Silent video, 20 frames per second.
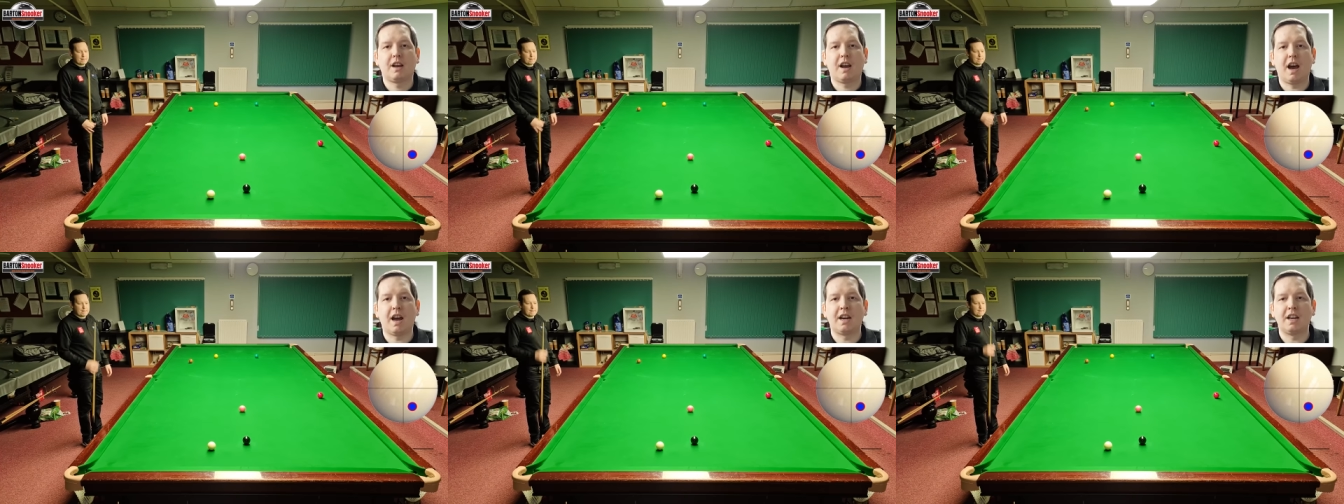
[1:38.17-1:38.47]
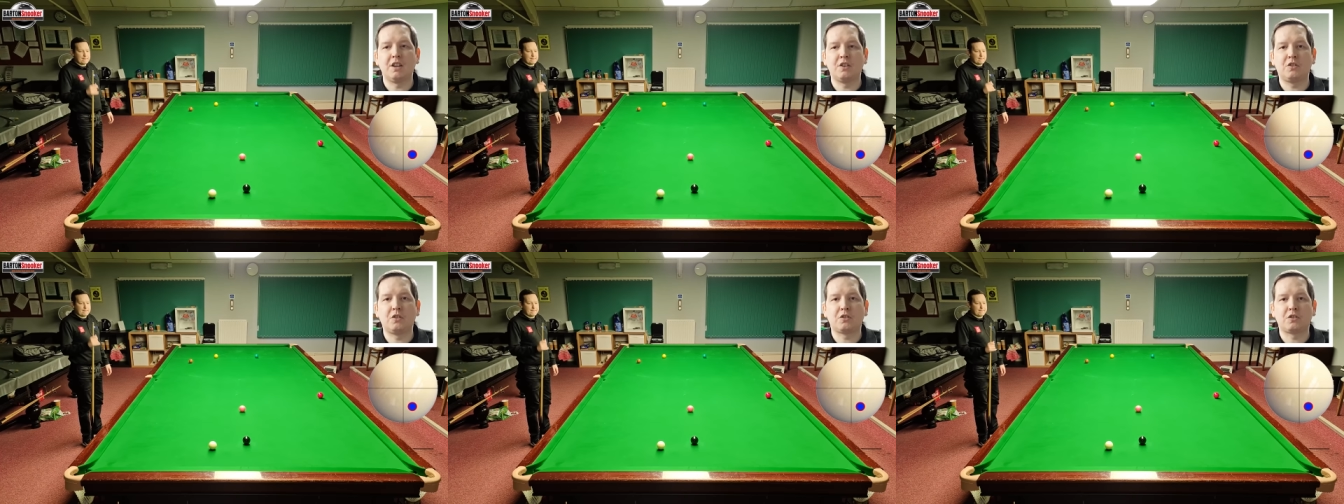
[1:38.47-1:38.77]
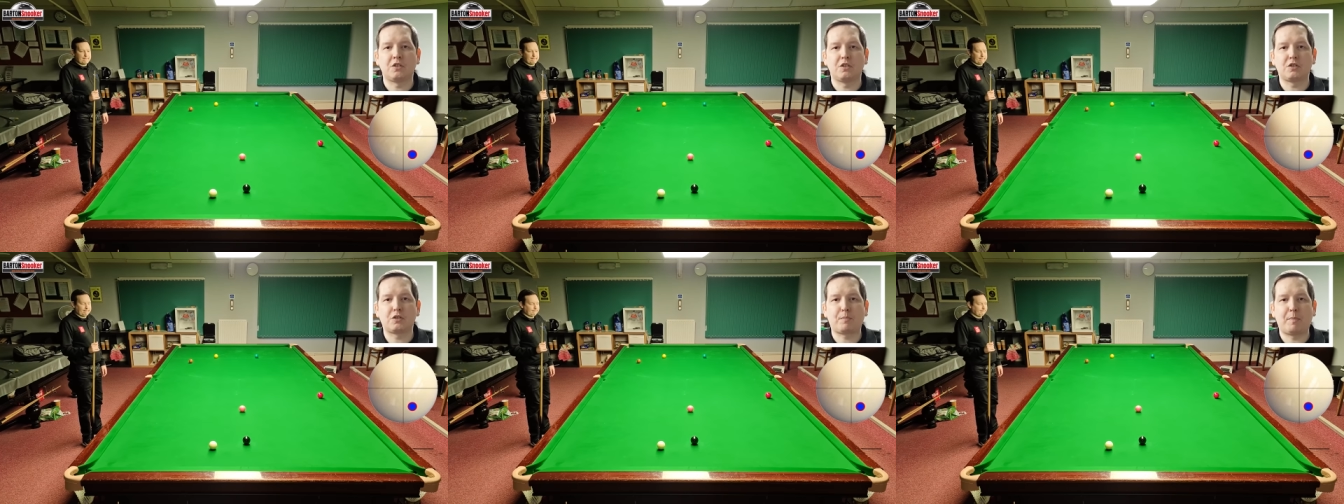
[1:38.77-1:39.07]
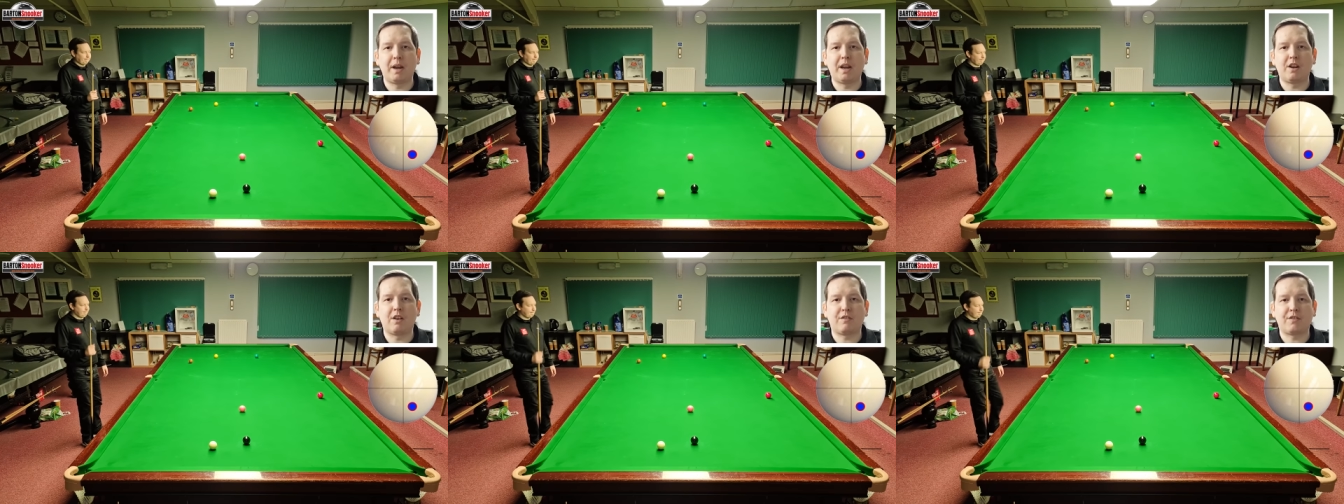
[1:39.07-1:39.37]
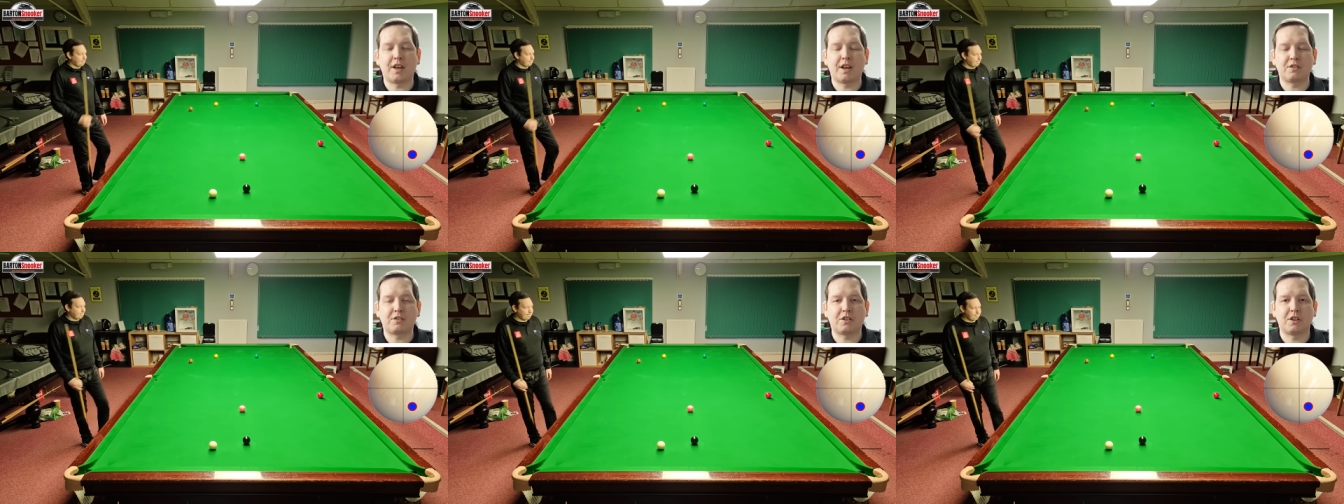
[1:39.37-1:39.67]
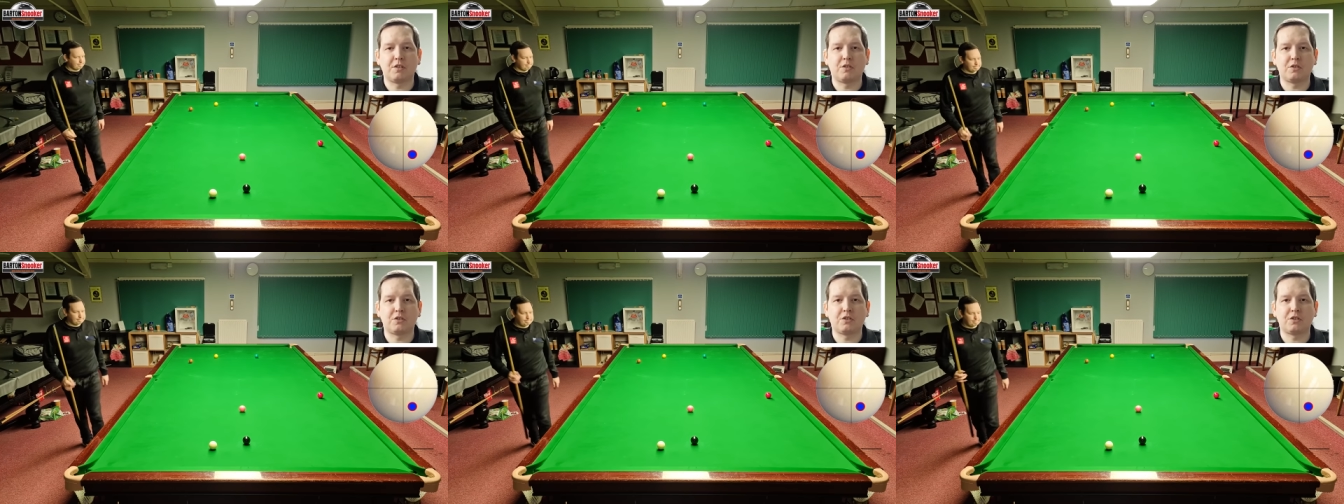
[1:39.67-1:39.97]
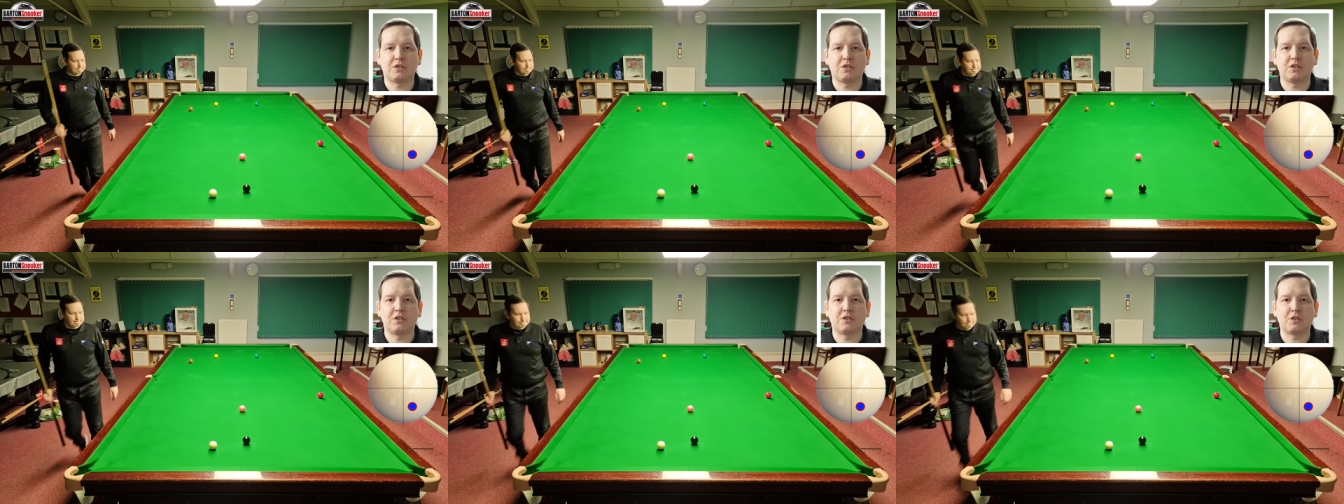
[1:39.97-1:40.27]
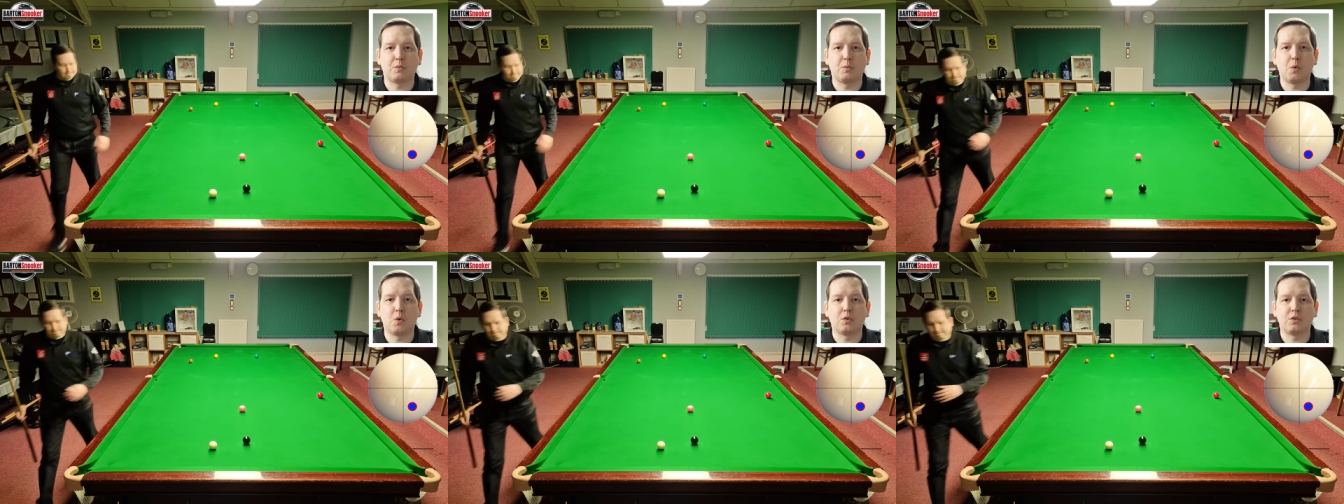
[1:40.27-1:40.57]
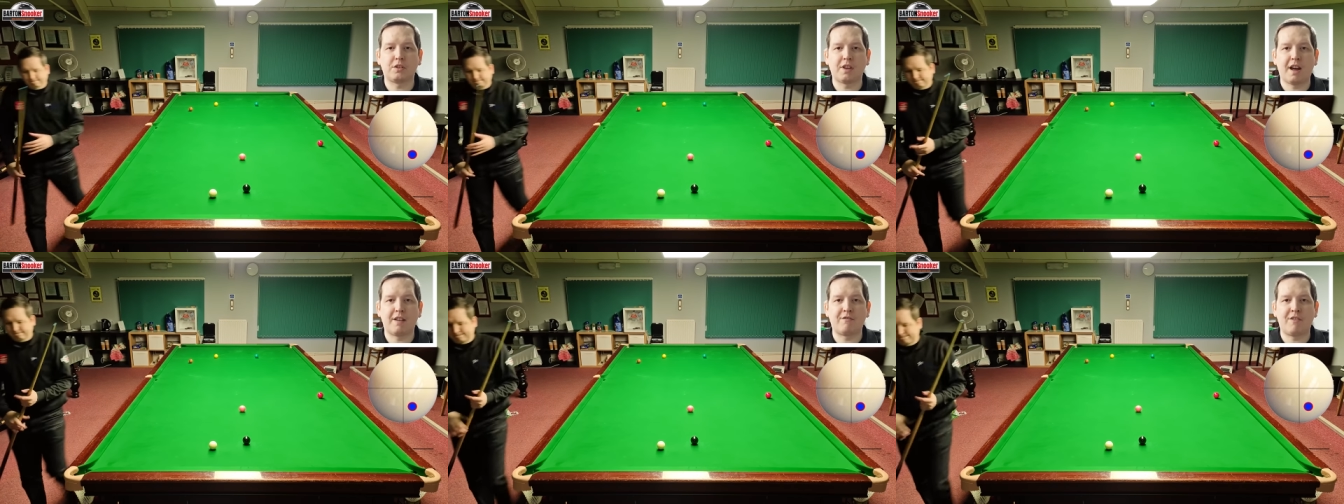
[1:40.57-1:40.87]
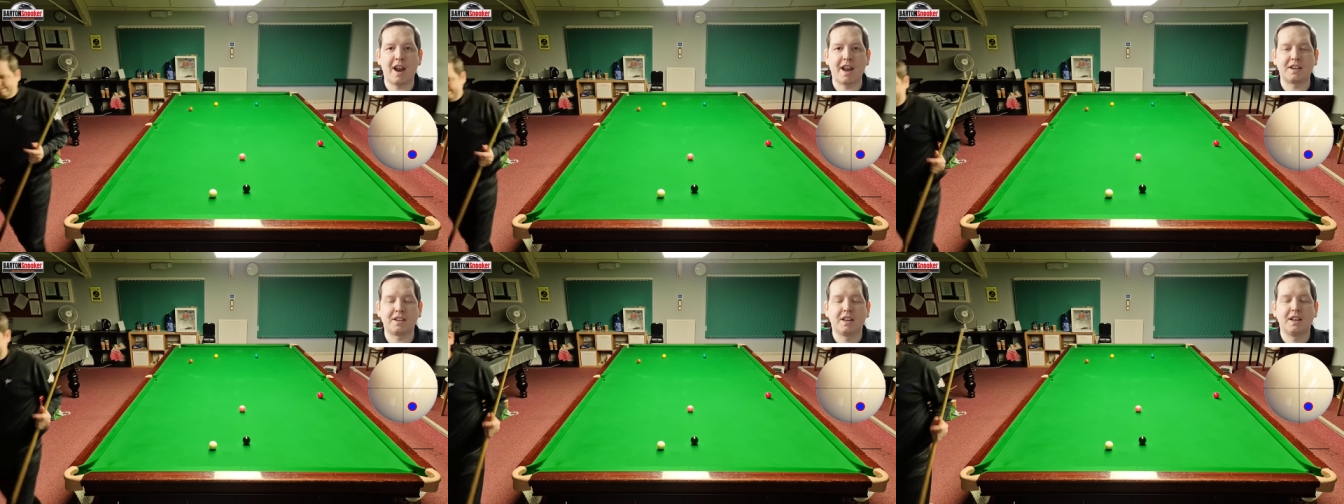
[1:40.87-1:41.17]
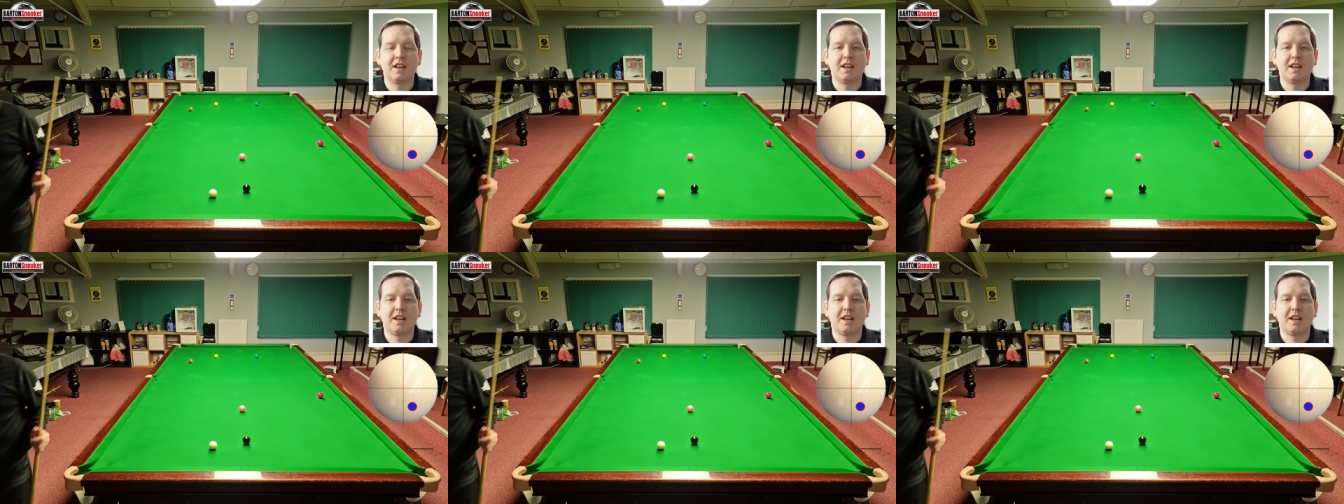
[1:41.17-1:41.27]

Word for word: and it doesn't spring off those 2 cushions and towards that red.